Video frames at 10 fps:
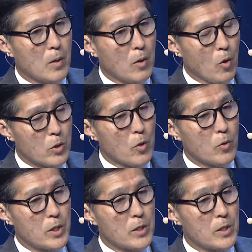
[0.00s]
Also,
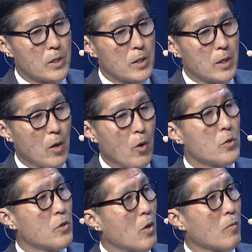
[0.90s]
this is the
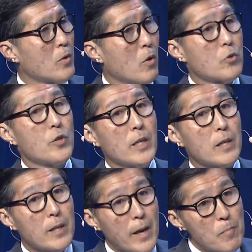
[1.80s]
host of
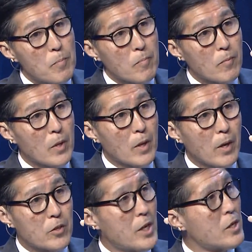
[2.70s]
Australian Day, the
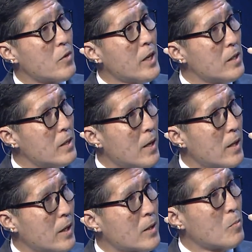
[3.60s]
exchange race
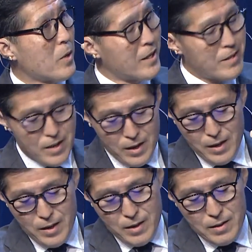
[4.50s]
taking place
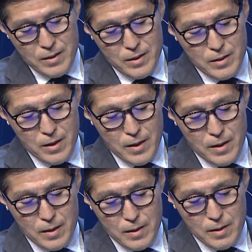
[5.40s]
in
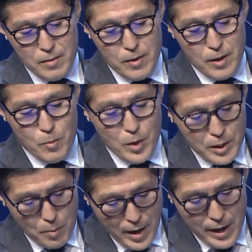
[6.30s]

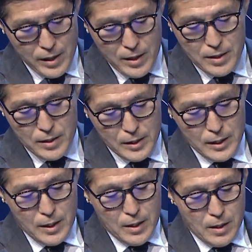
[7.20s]
the May.
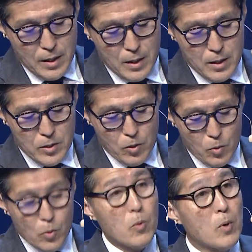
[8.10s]
So,